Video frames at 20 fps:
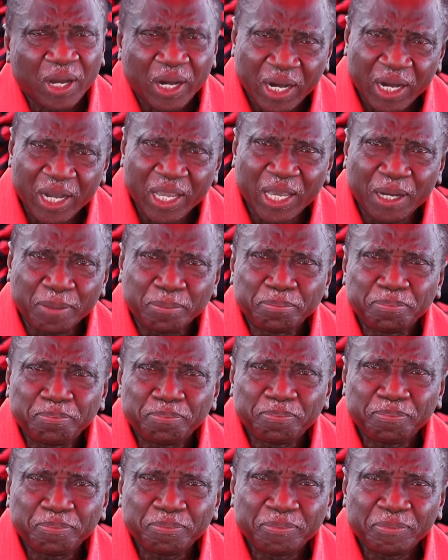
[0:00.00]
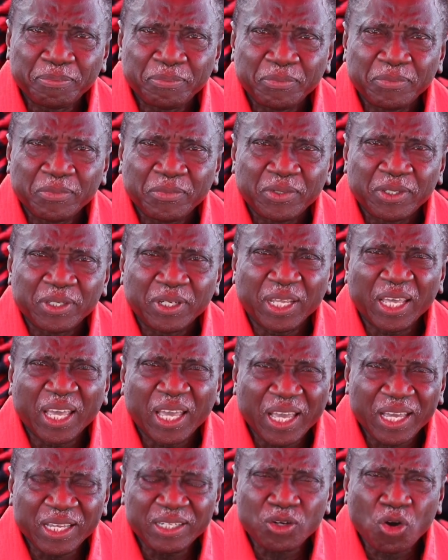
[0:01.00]
I am the
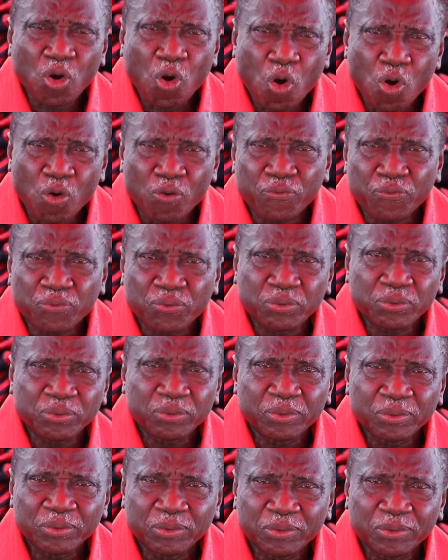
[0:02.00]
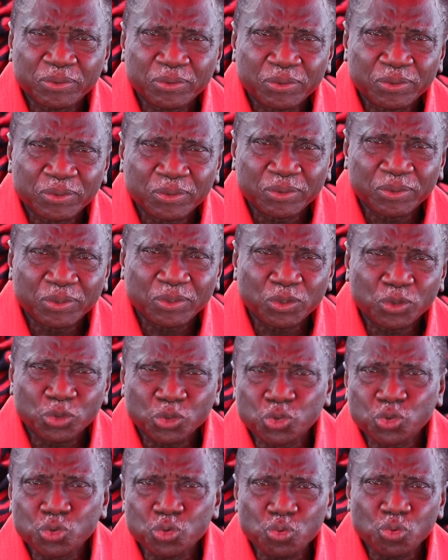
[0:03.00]
head of
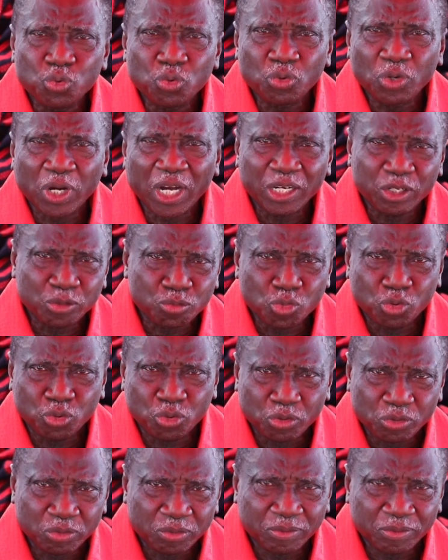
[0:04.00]
Osu Adukpono,